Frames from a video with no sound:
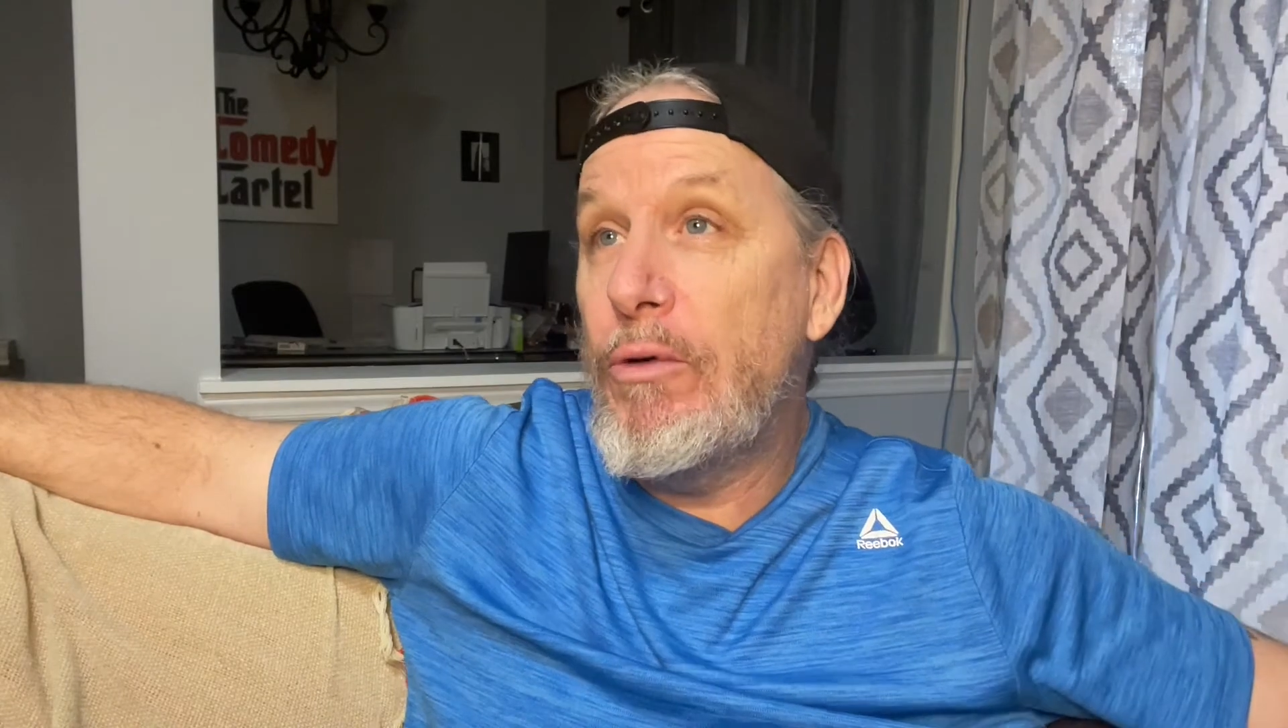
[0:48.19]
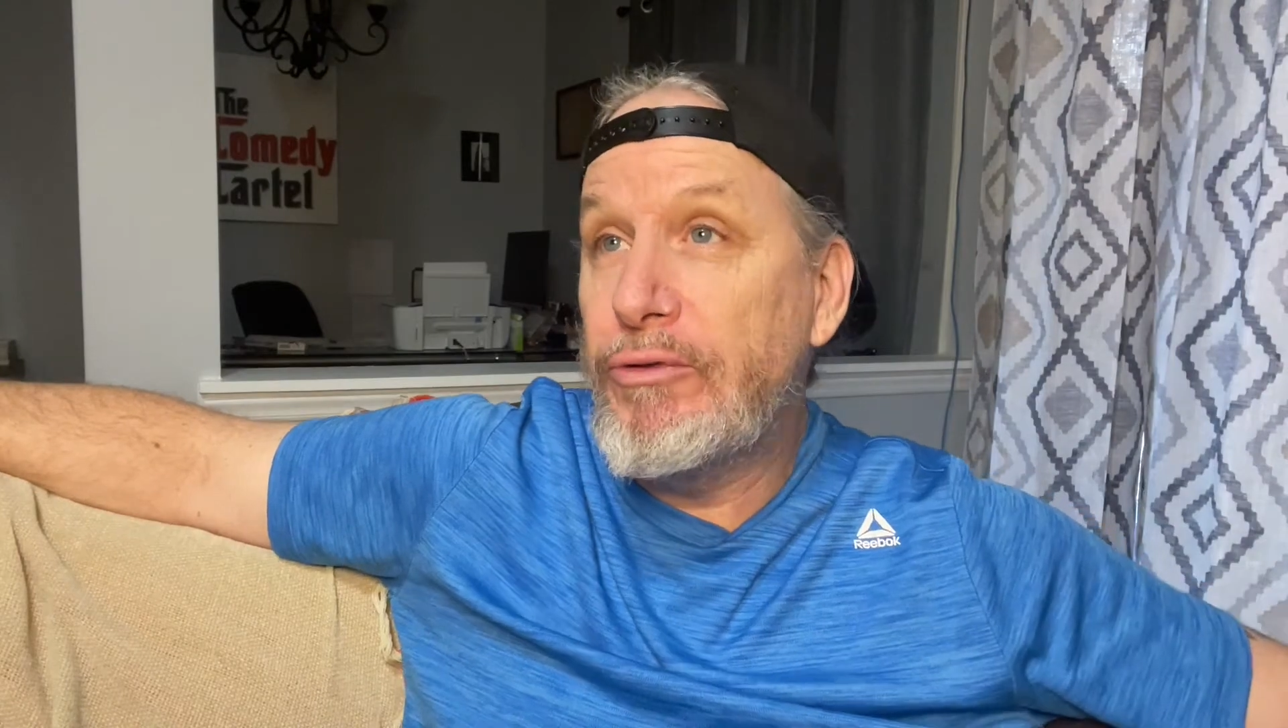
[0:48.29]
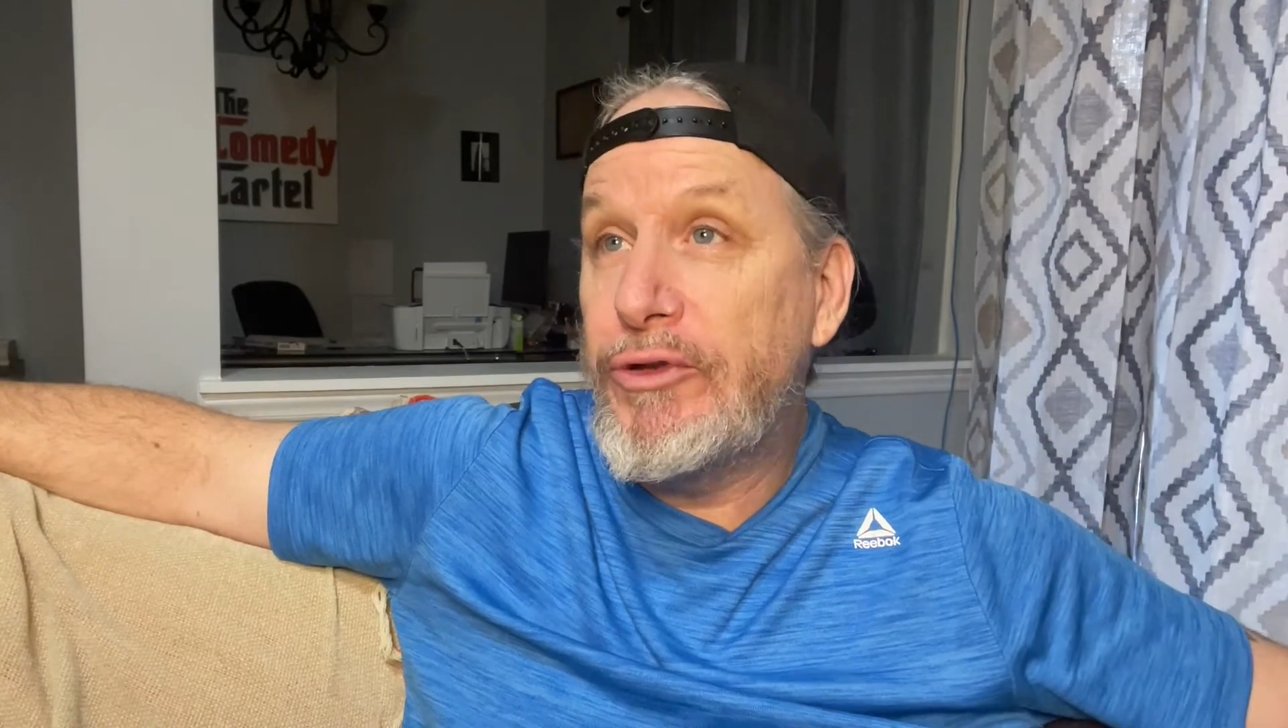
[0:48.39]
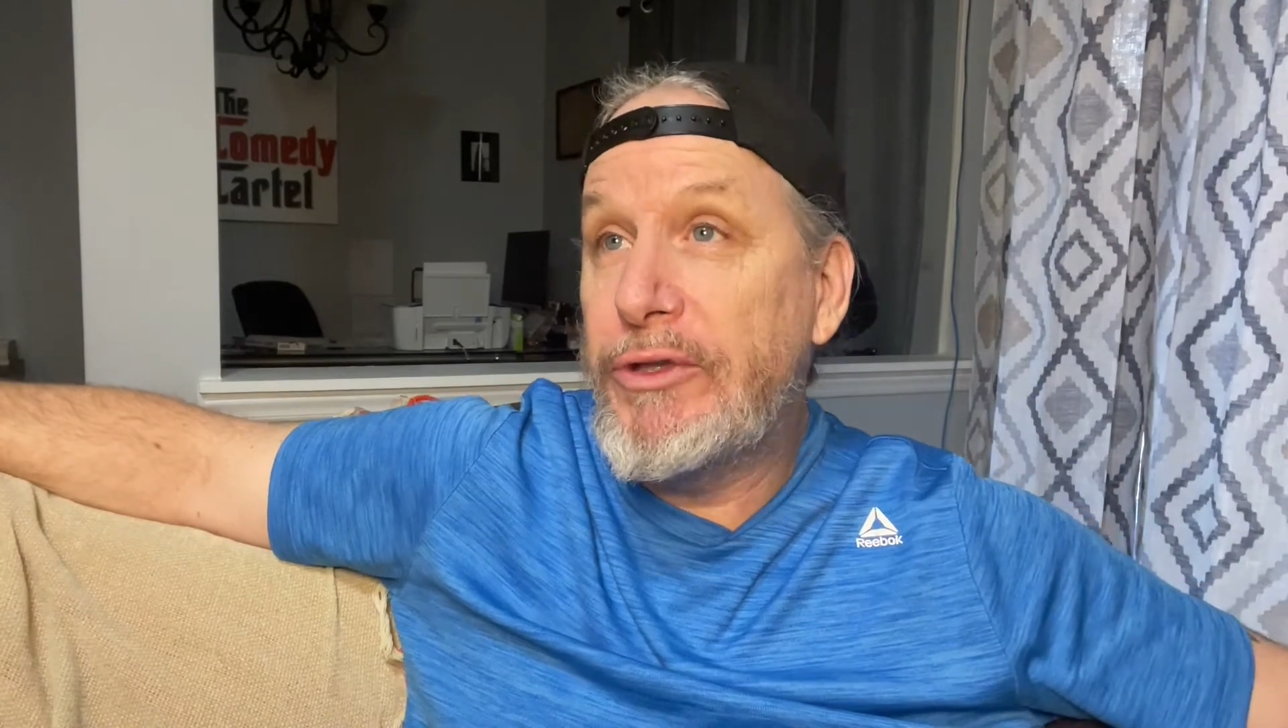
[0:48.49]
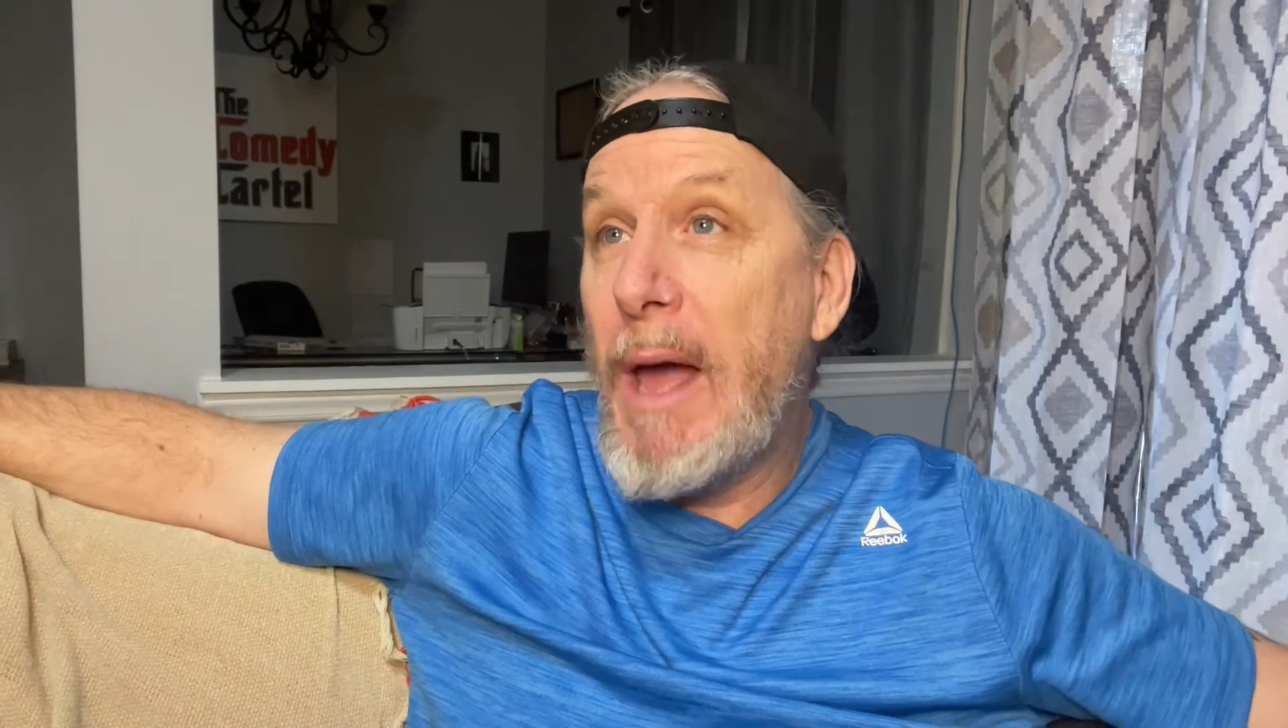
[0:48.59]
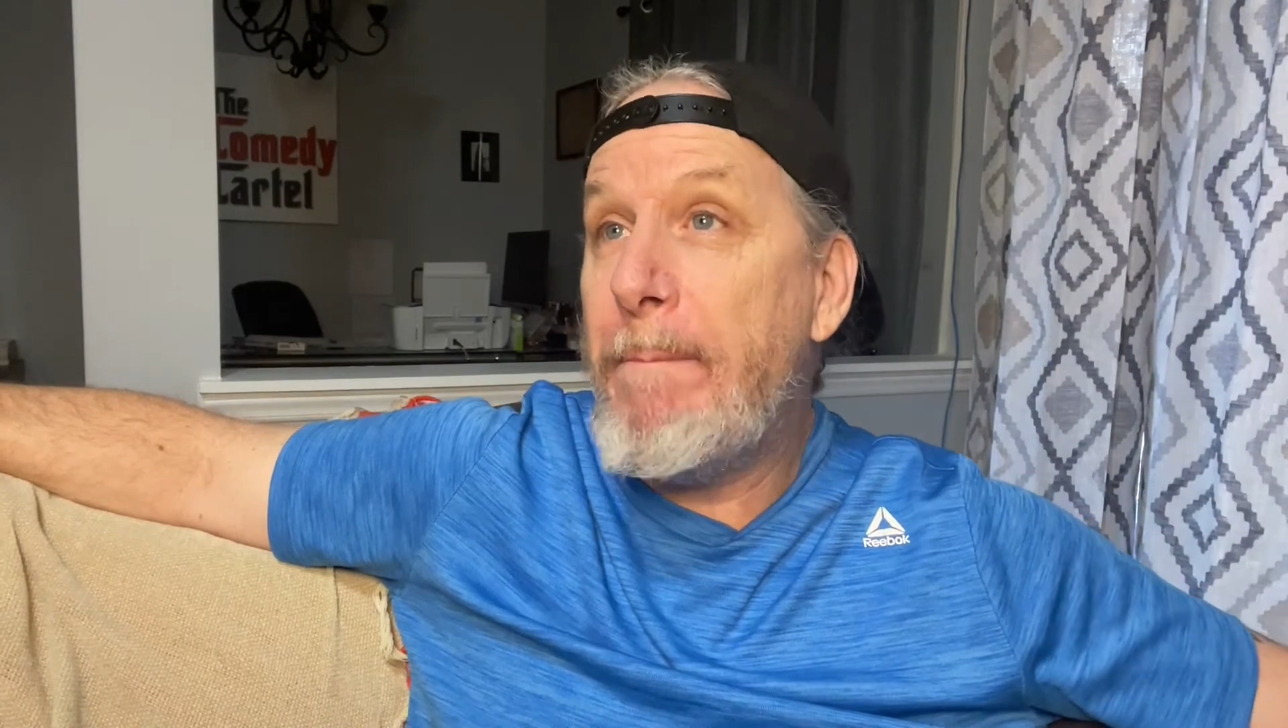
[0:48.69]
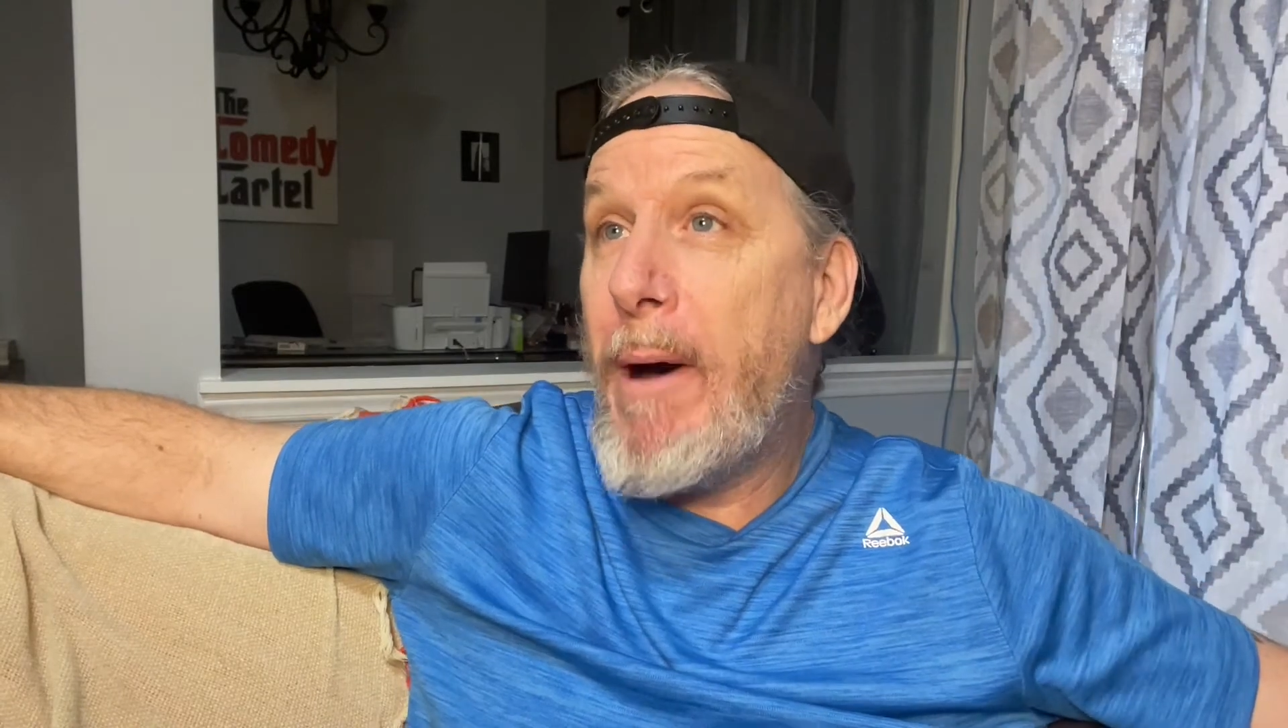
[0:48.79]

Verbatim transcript: don't step